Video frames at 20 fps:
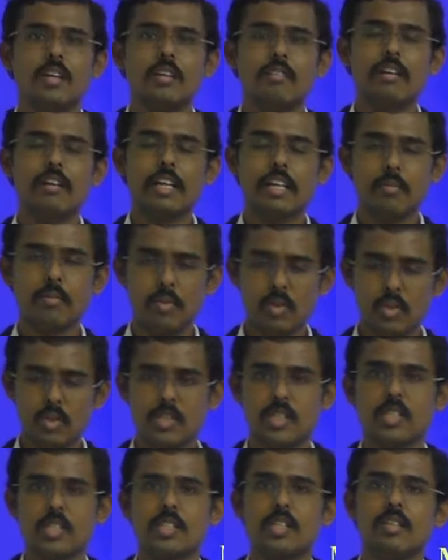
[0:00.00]
Welcome to the
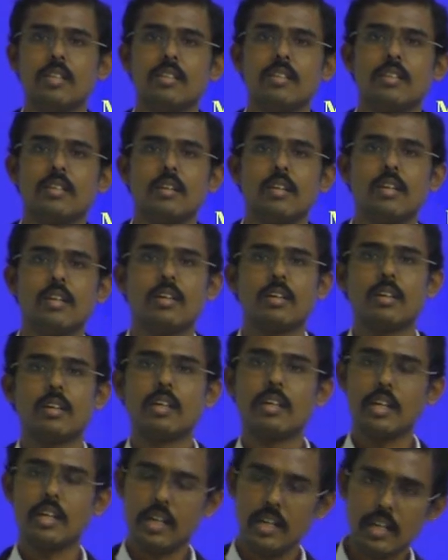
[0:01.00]
session,
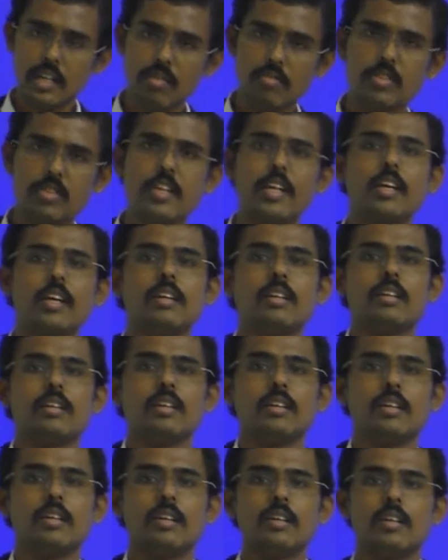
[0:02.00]
greeting of the day.
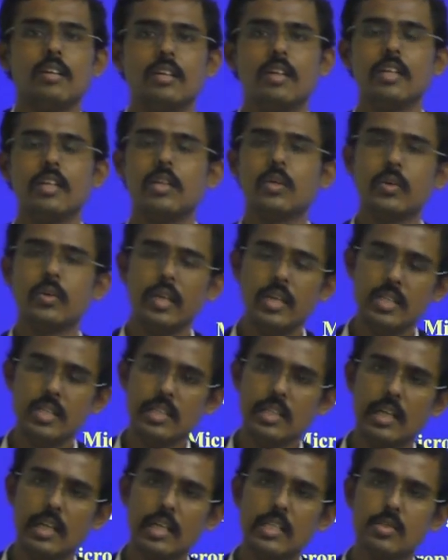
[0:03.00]
In today's
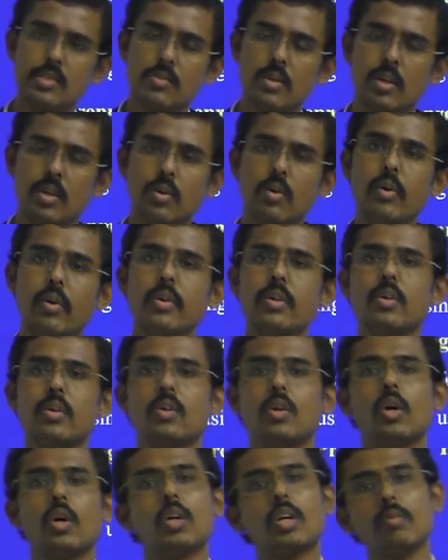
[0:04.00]
class, we are going to
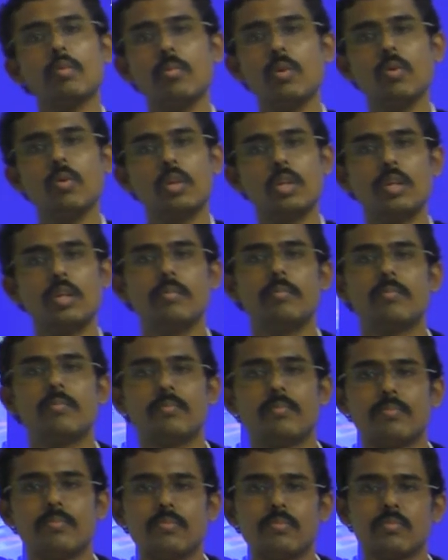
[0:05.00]
talk about the
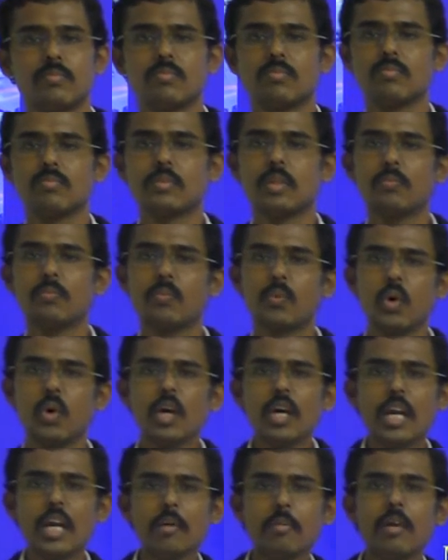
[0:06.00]

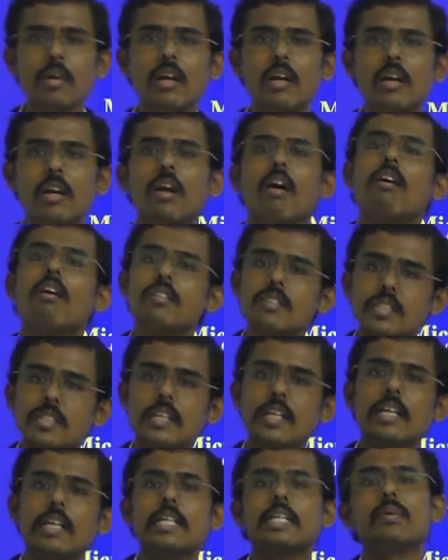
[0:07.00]
programmable
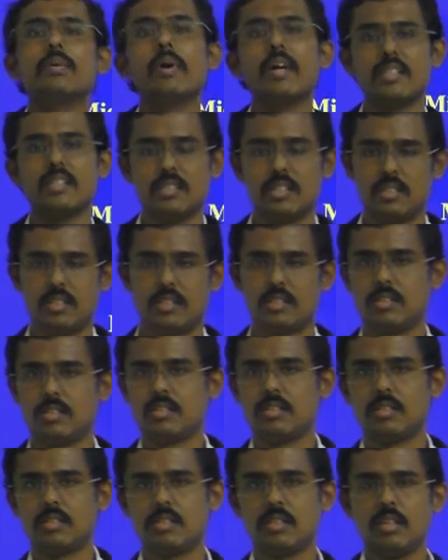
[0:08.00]
logical
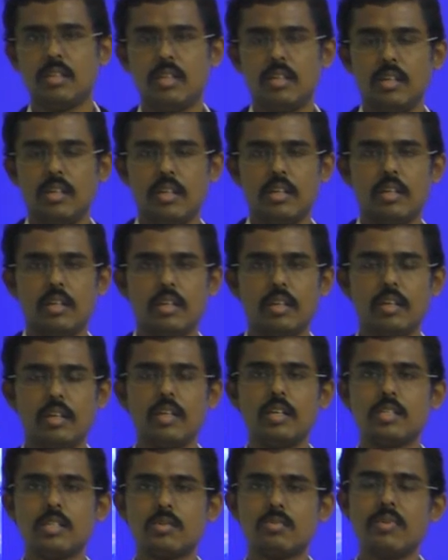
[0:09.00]
devices.
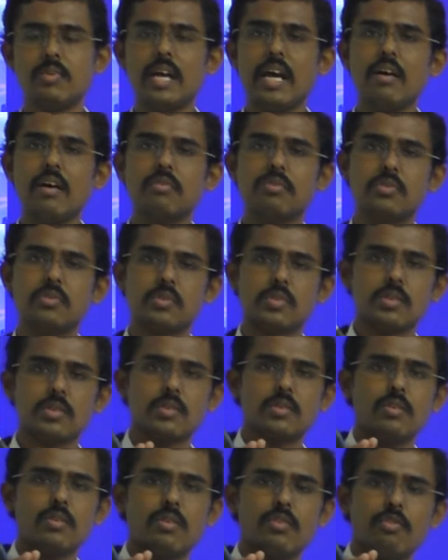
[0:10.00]
We have
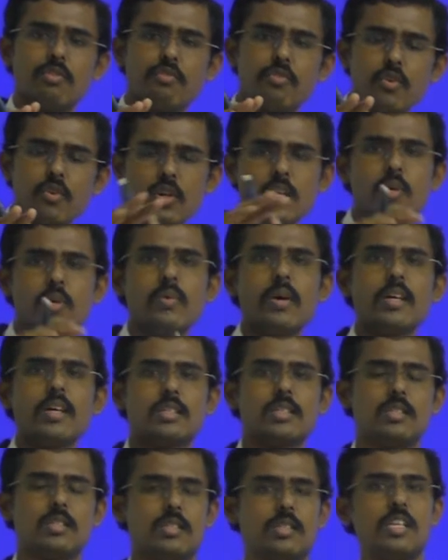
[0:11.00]
a few
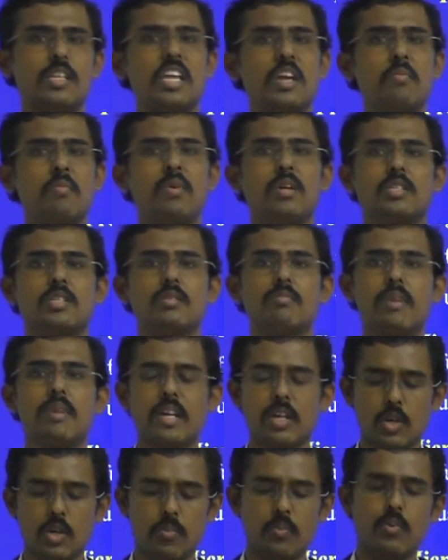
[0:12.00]
devices named as
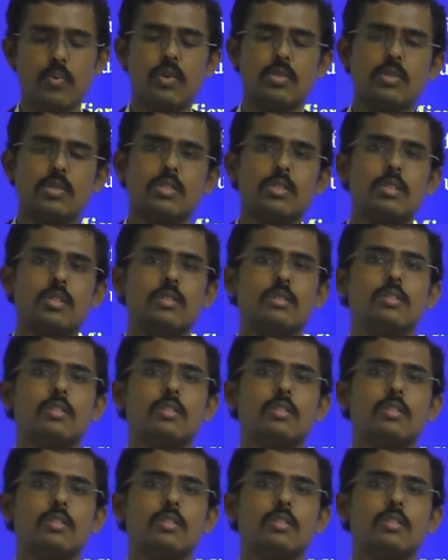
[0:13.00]
microprocessor,